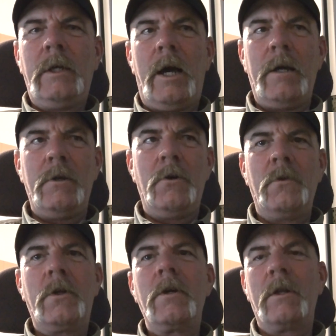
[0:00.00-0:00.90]
I know
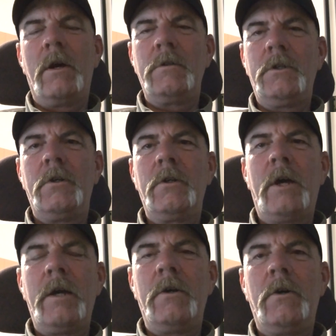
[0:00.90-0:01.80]
the gun laws here in
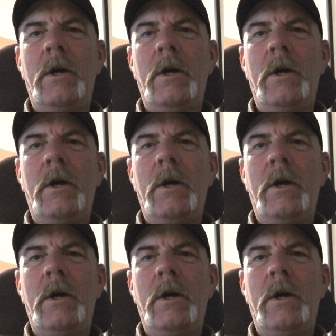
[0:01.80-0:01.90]
Idaho.